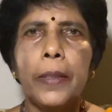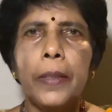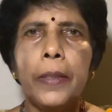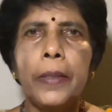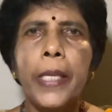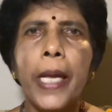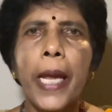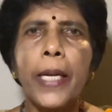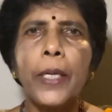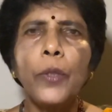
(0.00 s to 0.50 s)

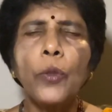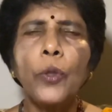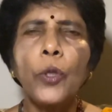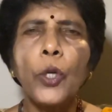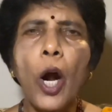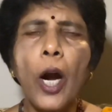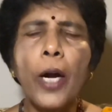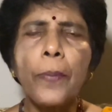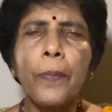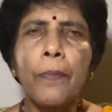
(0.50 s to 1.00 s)
They do
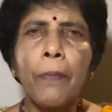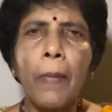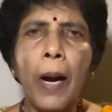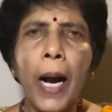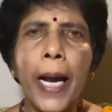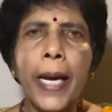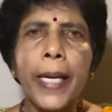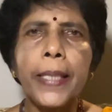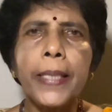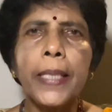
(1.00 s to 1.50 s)
not
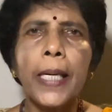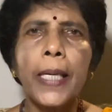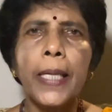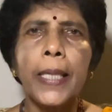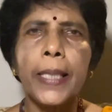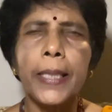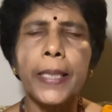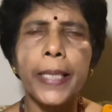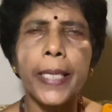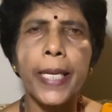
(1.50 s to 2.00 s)
mind
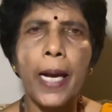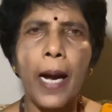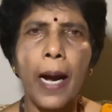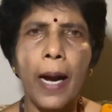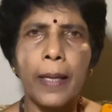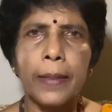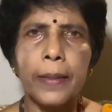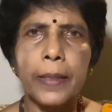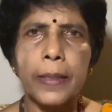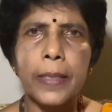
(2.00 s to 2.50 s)
hurting
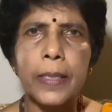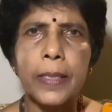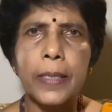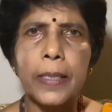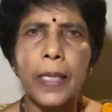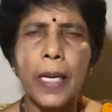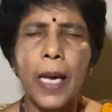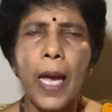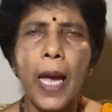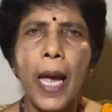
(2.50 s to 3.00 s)

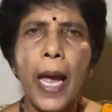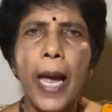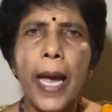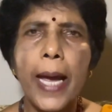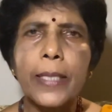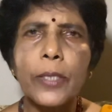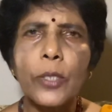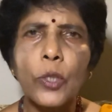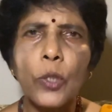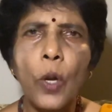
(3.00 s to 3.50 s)
others
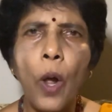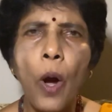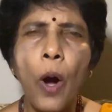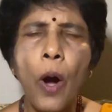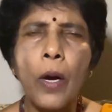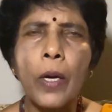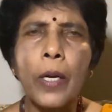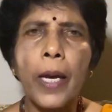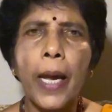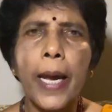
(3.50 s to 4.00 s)
as
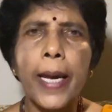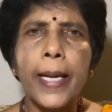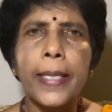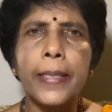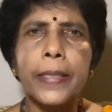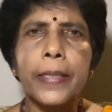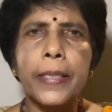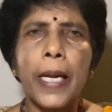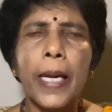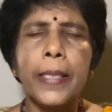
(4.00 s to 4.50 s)
long
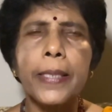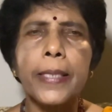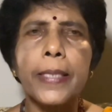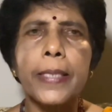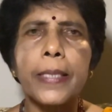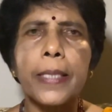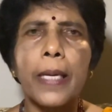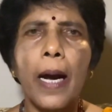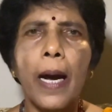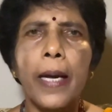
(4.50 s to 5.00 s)
as their
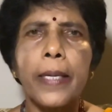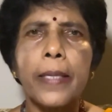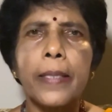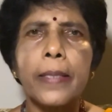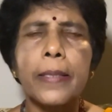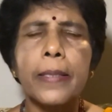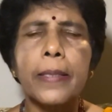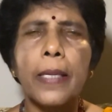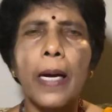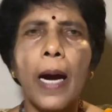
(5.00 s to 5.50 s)

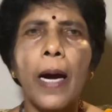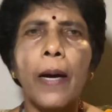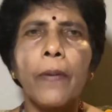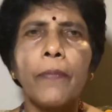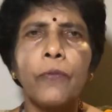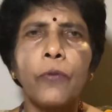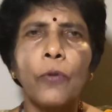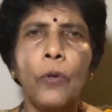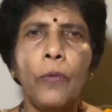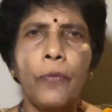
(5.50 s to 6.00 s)
desires
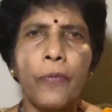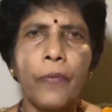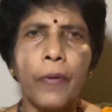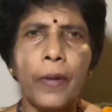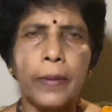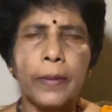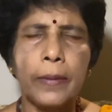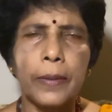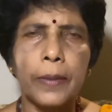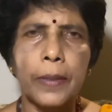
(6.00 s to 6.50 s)
are
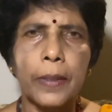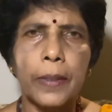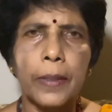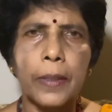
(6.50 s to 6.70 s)
fulfilled.